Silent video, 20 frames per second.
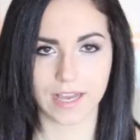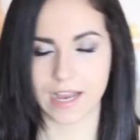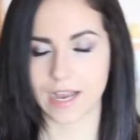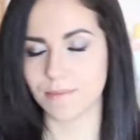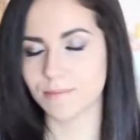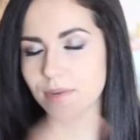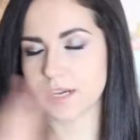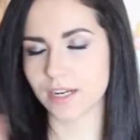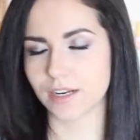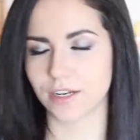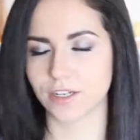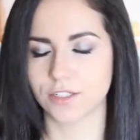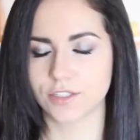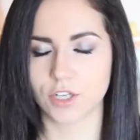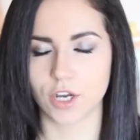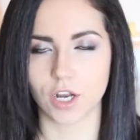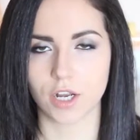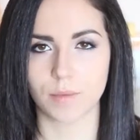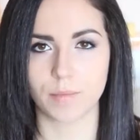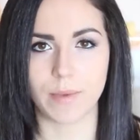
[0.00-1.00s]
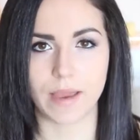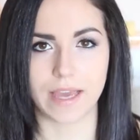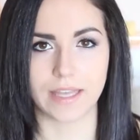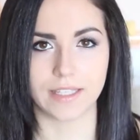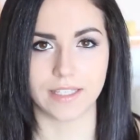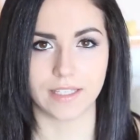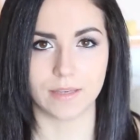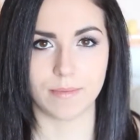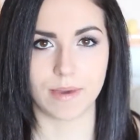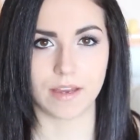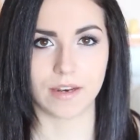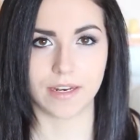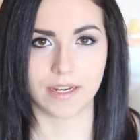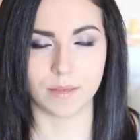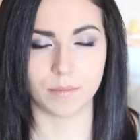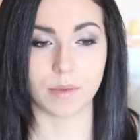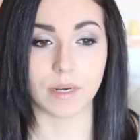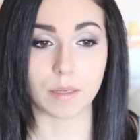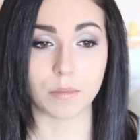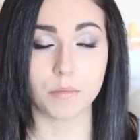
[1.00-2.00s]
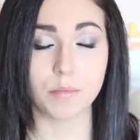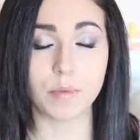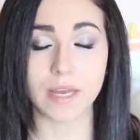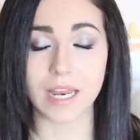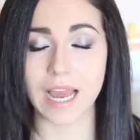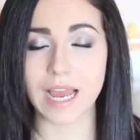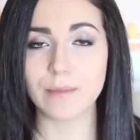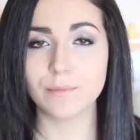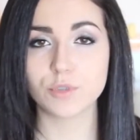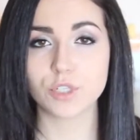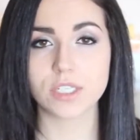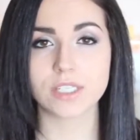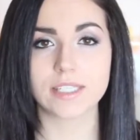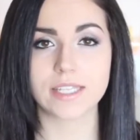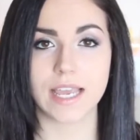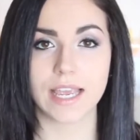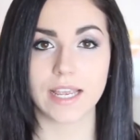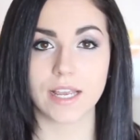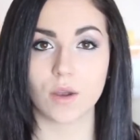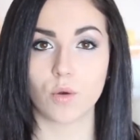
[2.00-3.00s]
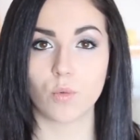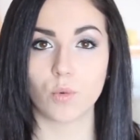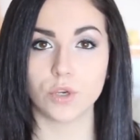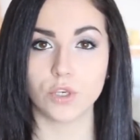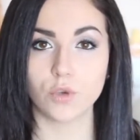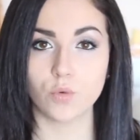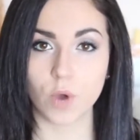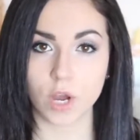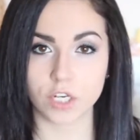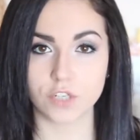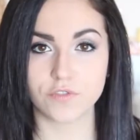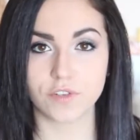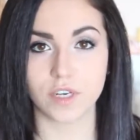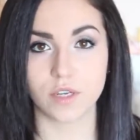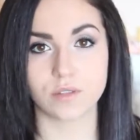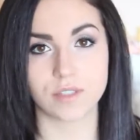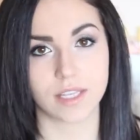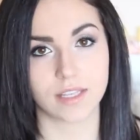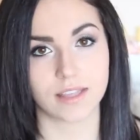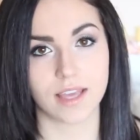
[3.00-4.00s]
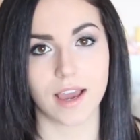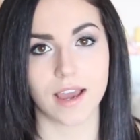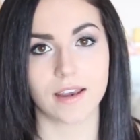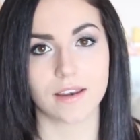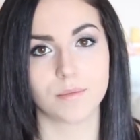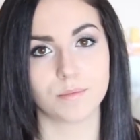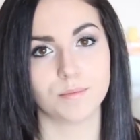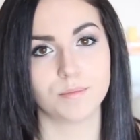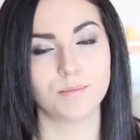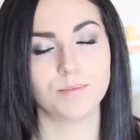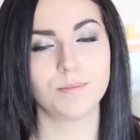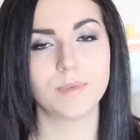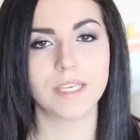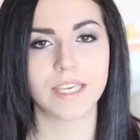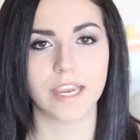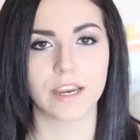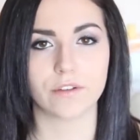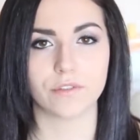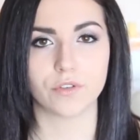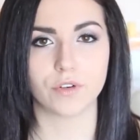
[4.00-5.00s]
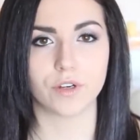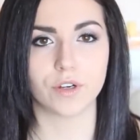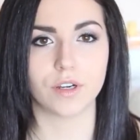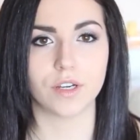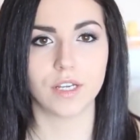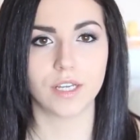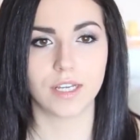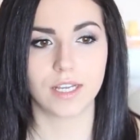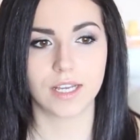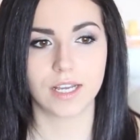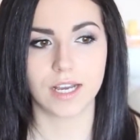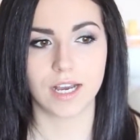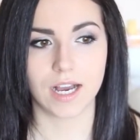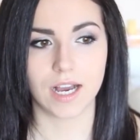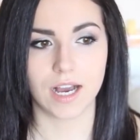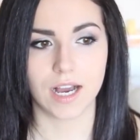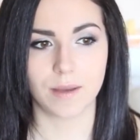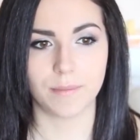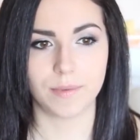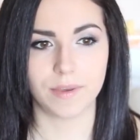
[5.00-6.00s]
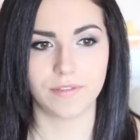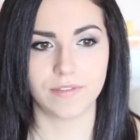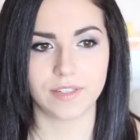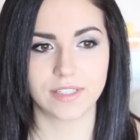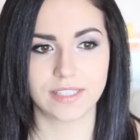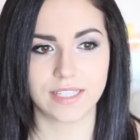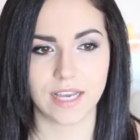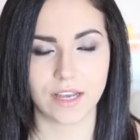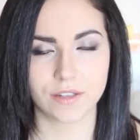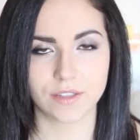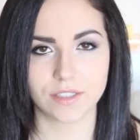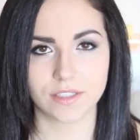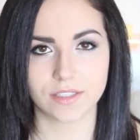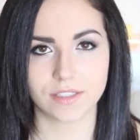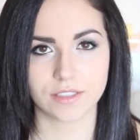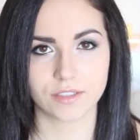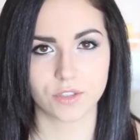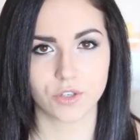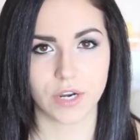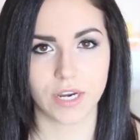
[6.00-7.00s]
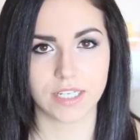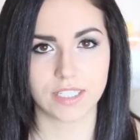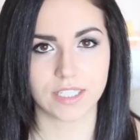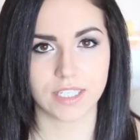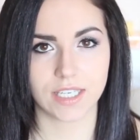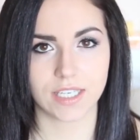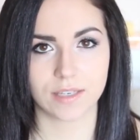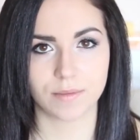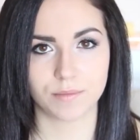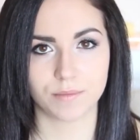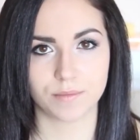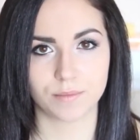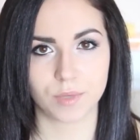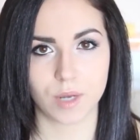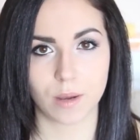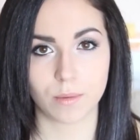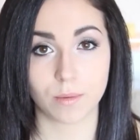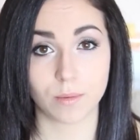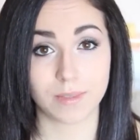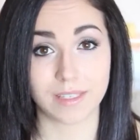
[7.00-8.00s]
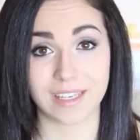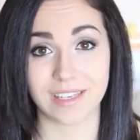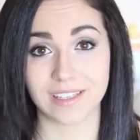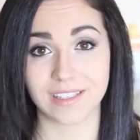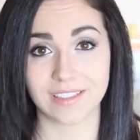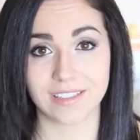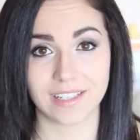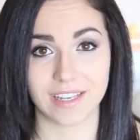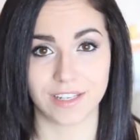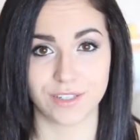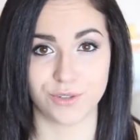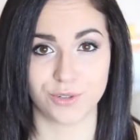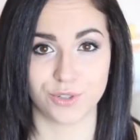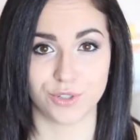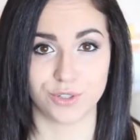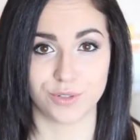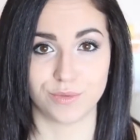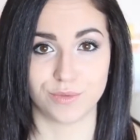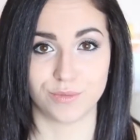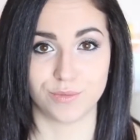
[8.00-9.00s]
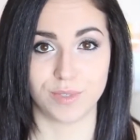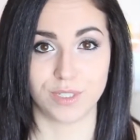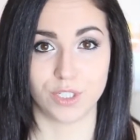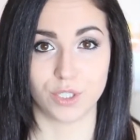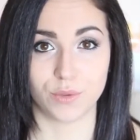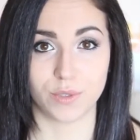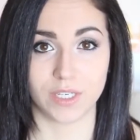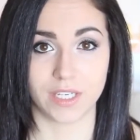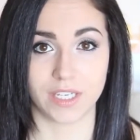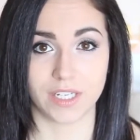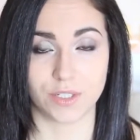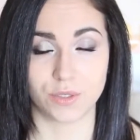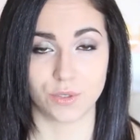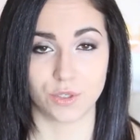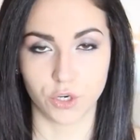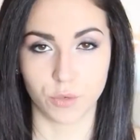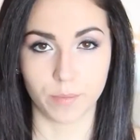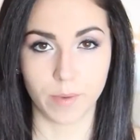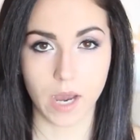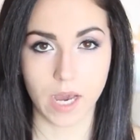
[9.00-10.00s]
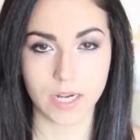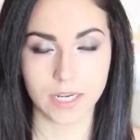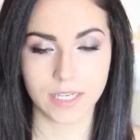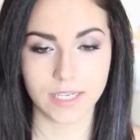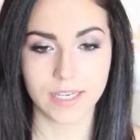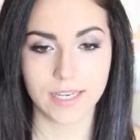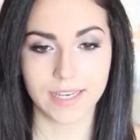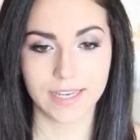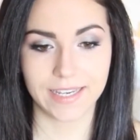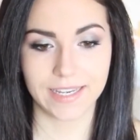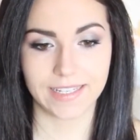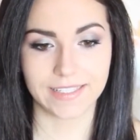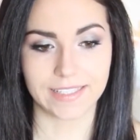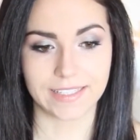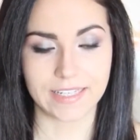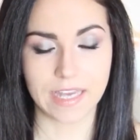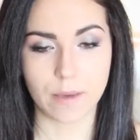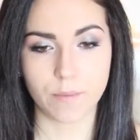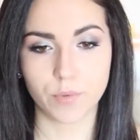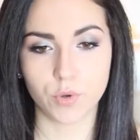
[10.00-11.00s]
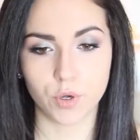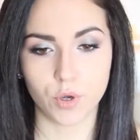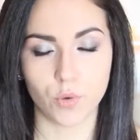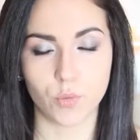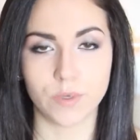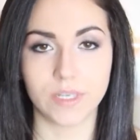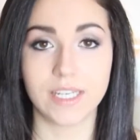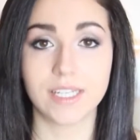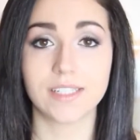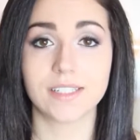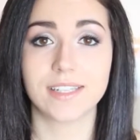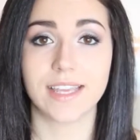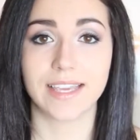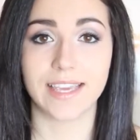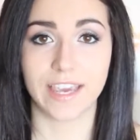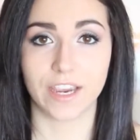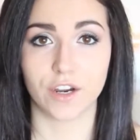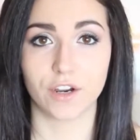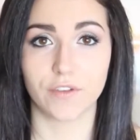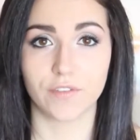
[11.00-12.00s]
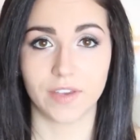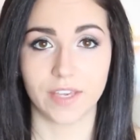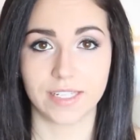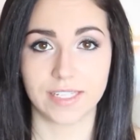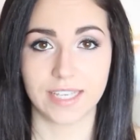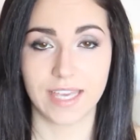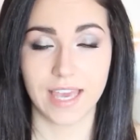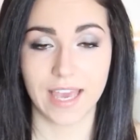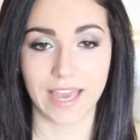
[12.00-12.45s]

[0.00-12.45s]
I'm not going to talk badly about anybody, but I'm just saying, when you watch videos like that, be careful. If it sounds crazy, it probably is, and you shouldn't be doing it too. Your body is a temple. We need to take care of it,